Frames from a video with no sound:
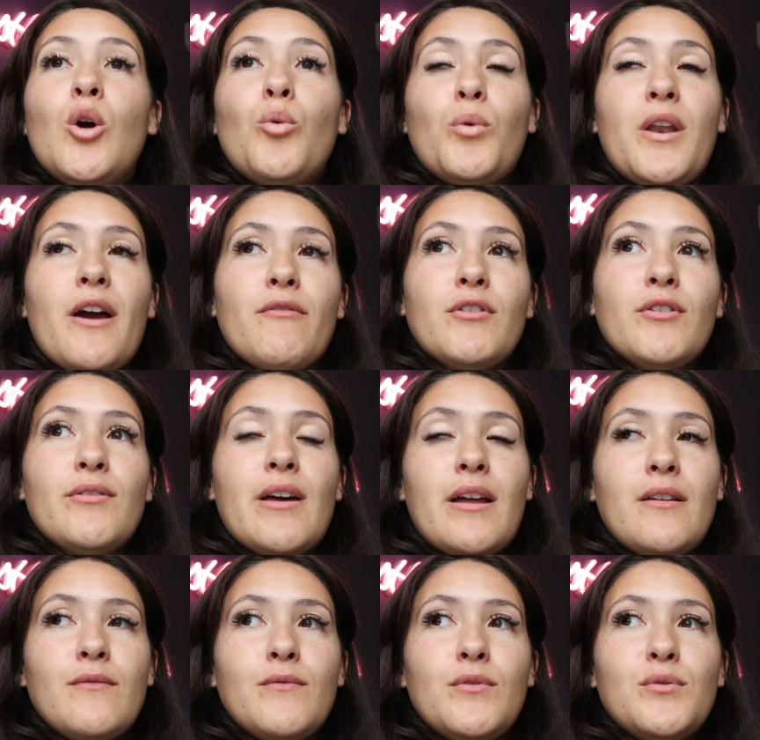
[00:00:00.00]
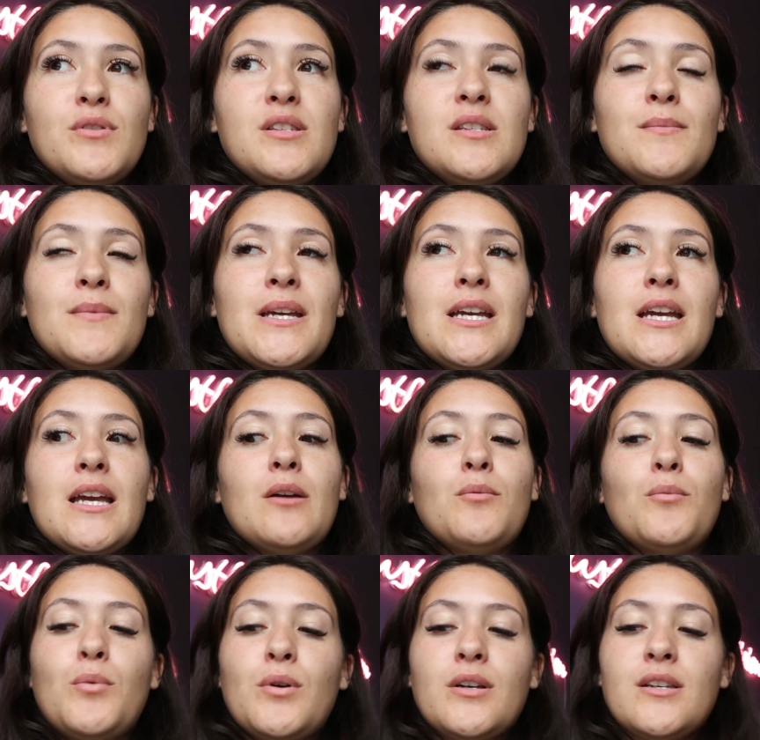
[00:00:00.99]
whatever that influenced me,
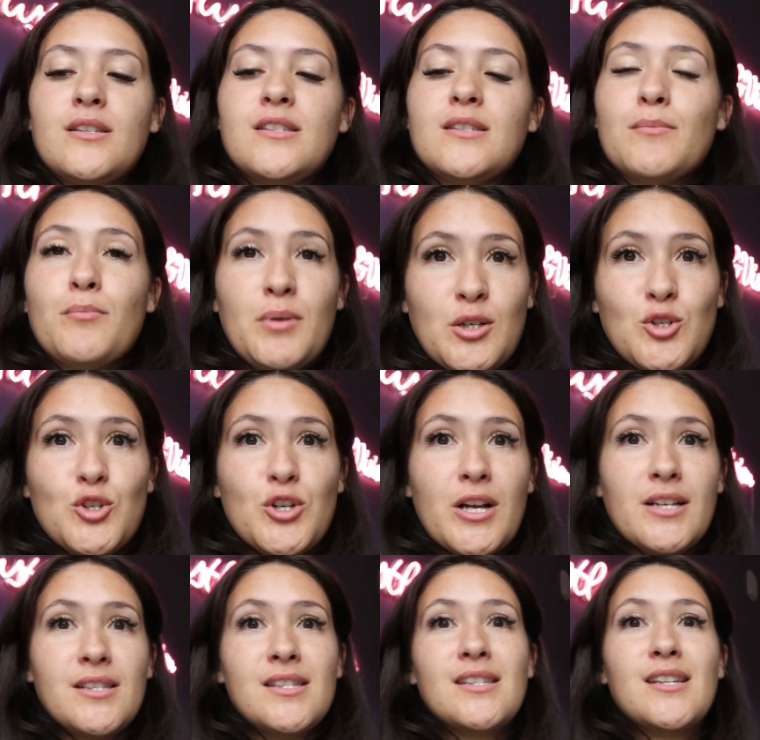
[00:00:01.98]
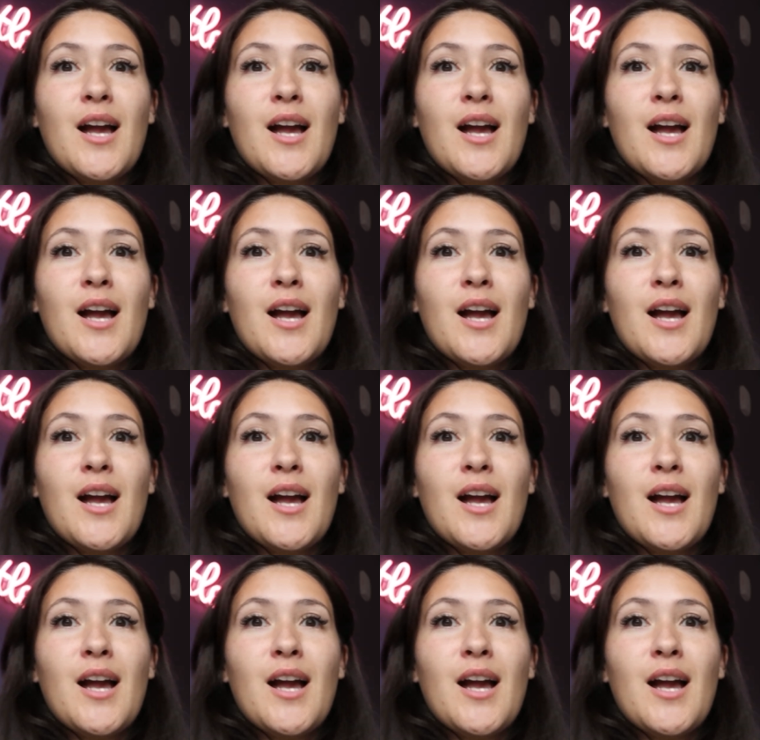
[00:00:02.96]
it was Pinterest.